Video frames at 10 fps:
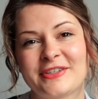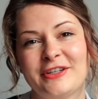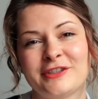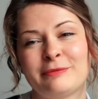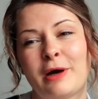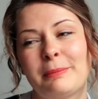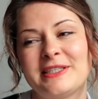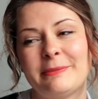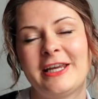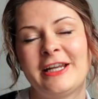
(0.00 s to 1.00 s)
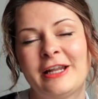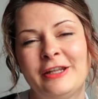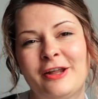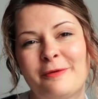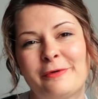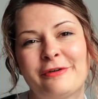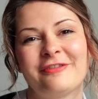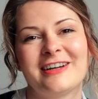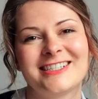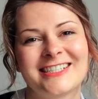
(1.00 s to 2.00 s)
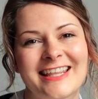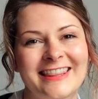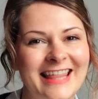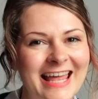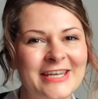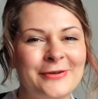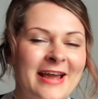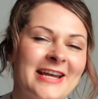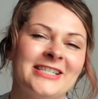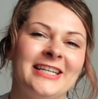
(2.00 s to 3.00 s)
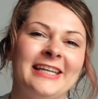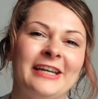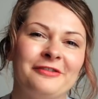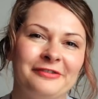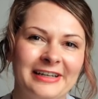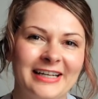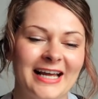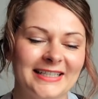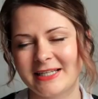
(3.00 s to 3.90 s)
So you're probably speaking a lot more French than you actually realize.